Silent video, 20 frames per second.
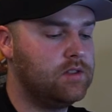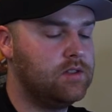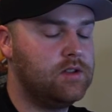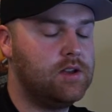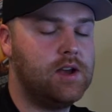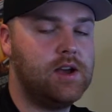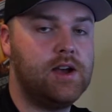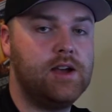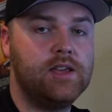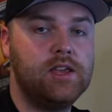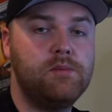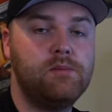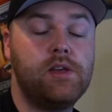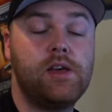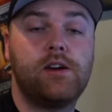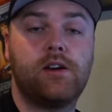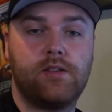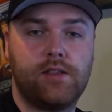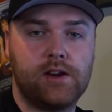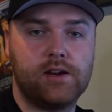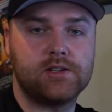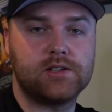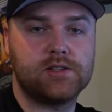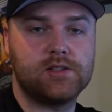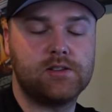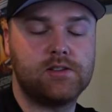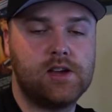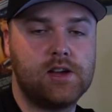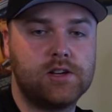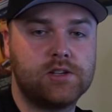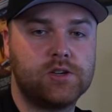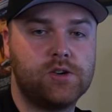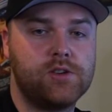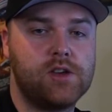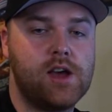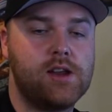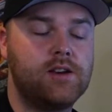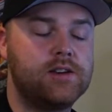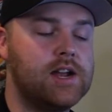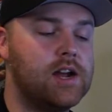emulator that I just showed you how
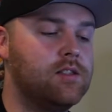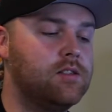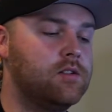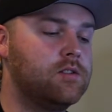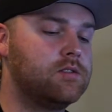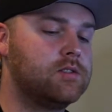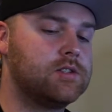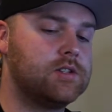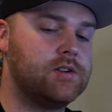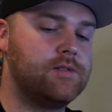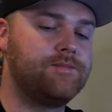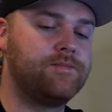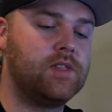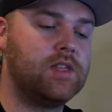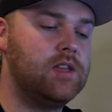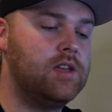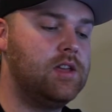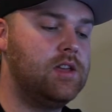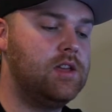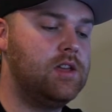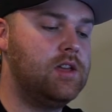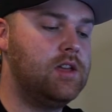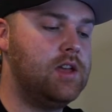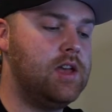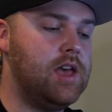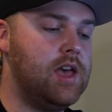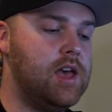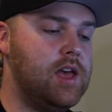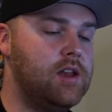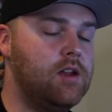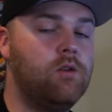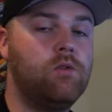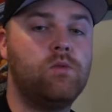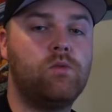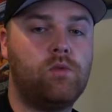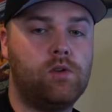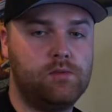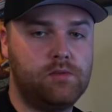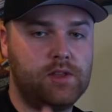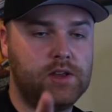to download. So, and
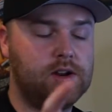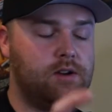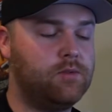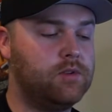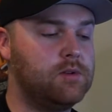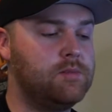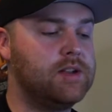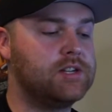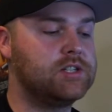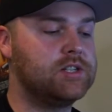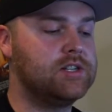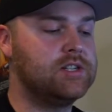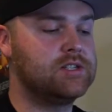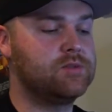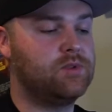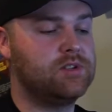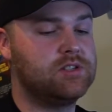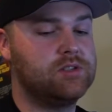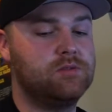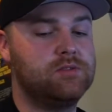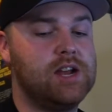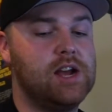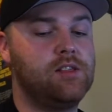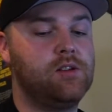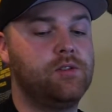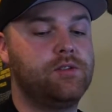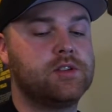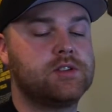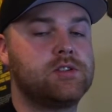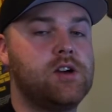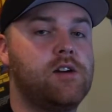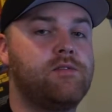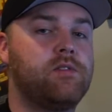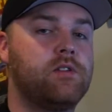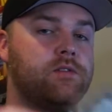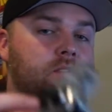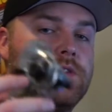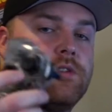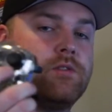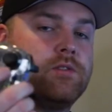one thing I want to mention is once you download the software
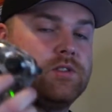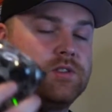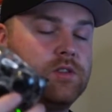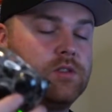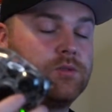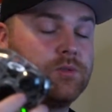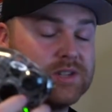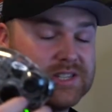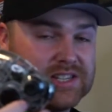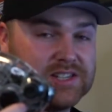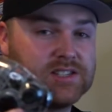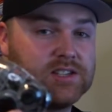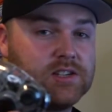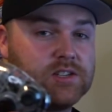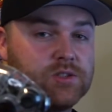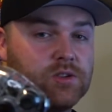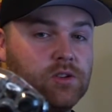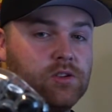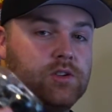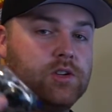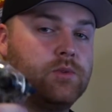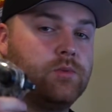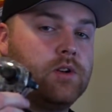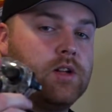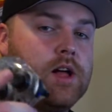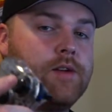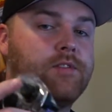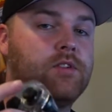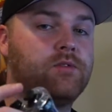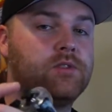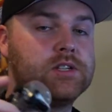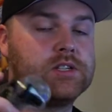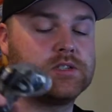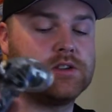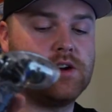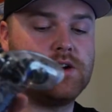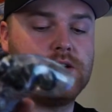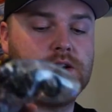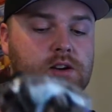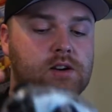for the 360 controller, you will have to
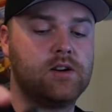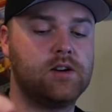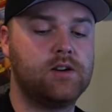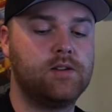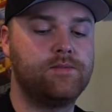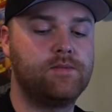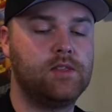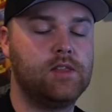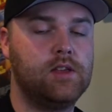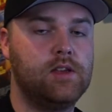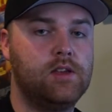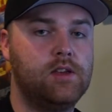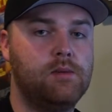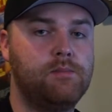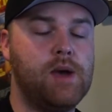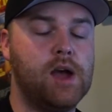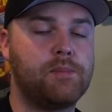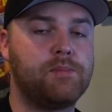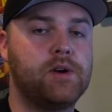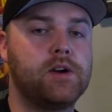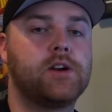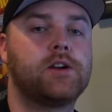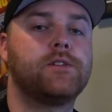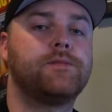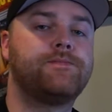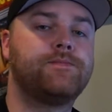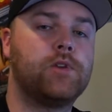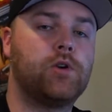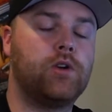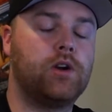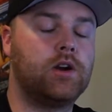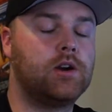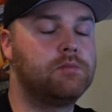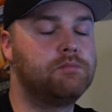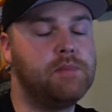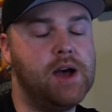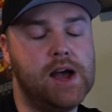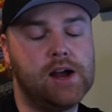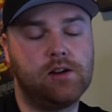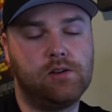restart your MacBook or your
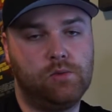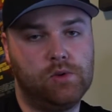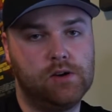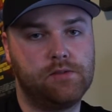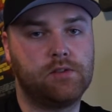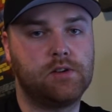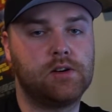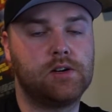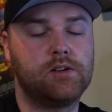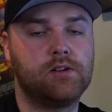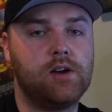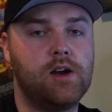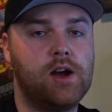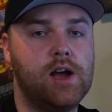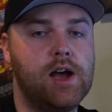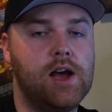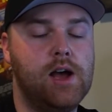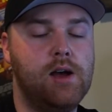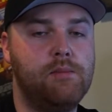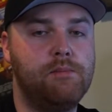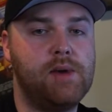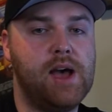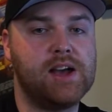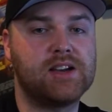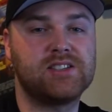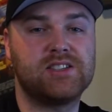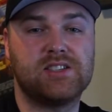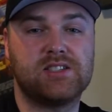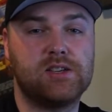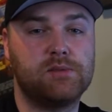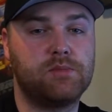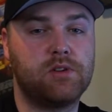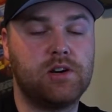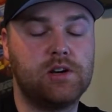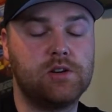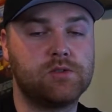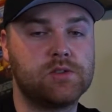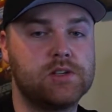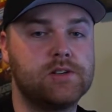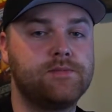Mac, whatever Mac system you're
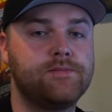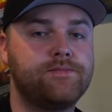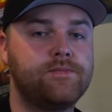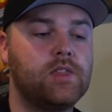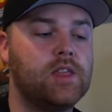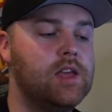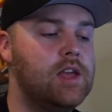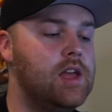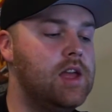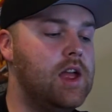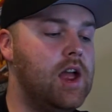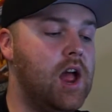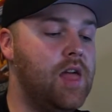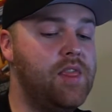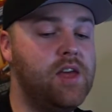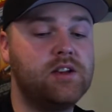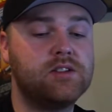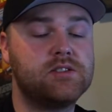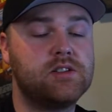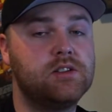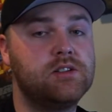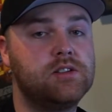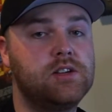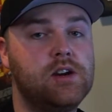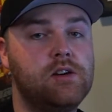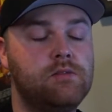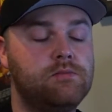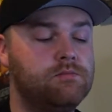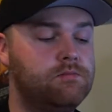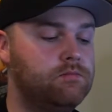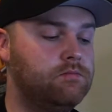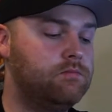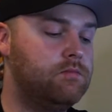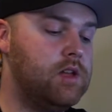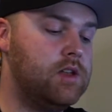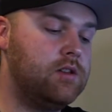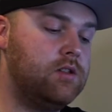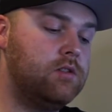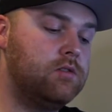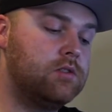using. And then it's good to go. Then
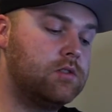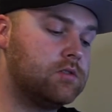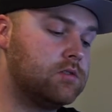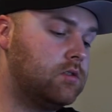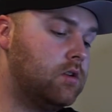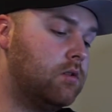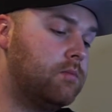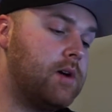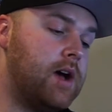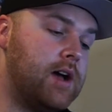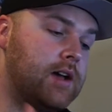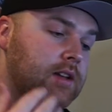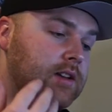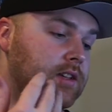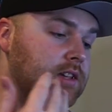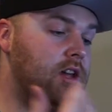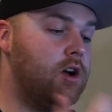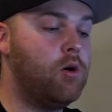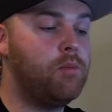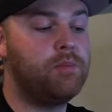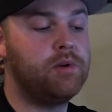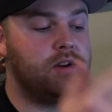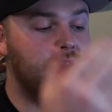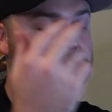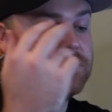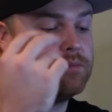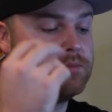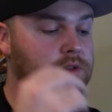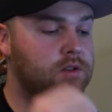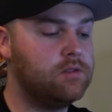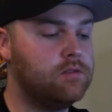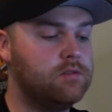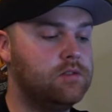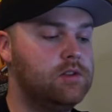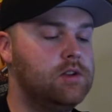you just go back and open EMU.